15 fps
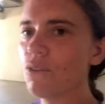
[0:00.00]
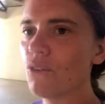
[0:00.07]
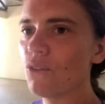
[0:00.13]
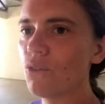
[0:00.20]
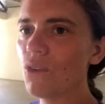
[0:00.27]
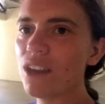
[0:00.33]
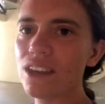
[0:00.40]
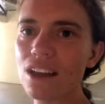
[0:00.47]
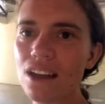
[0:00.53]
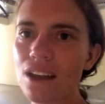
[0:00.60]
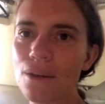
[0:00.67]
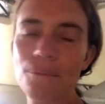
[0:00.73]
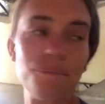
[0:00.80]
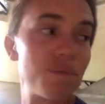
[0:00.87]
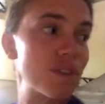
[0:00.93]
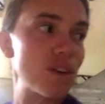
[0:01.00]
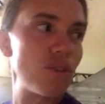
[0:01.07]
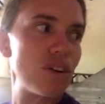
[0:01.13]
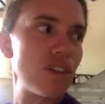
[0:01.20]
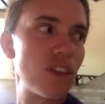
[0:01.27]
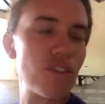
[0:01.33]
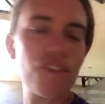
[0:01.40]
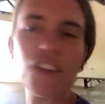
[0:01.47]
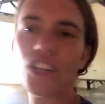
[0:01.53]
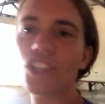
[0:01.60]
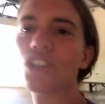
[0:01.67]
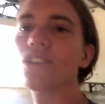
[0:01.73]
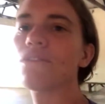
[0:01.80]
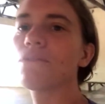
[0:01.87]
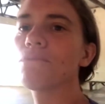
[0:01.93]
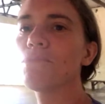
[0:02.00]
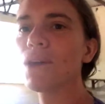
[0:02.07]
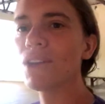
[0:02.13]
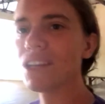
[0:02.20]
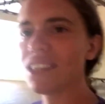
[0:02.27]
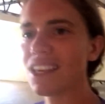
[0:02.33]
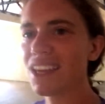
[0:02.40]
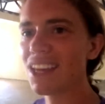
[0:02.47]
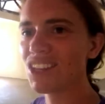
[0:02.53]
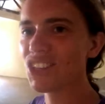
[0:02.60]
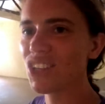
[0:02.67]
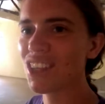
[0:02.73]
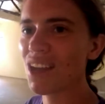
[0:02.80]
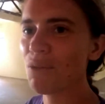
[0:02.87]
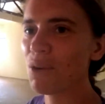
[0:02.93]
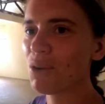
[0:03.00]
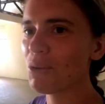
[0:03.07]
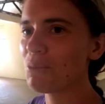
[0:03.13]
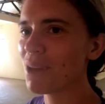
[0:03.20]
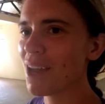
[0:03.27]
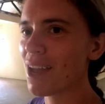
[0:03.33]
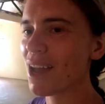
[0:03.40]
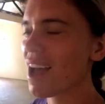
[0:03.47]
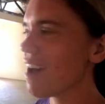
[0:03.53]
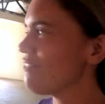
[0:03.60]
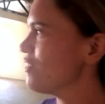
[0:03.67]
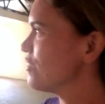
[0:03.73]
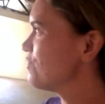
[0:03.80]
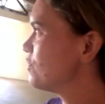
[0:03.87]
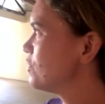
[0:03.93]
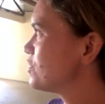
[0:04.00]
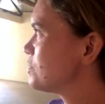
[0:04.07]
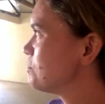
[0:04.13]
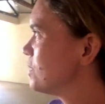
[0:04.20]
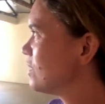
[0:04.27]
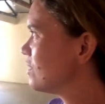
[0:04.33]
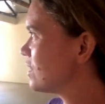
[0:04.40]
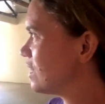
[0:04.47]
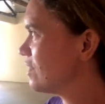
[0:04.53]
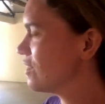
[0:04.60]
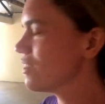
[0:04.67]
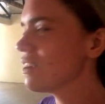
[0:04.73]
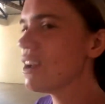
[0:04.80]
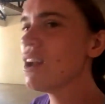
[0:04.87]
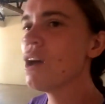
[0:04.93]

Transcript: when they're finished building the kitchen that we will have our first meal here.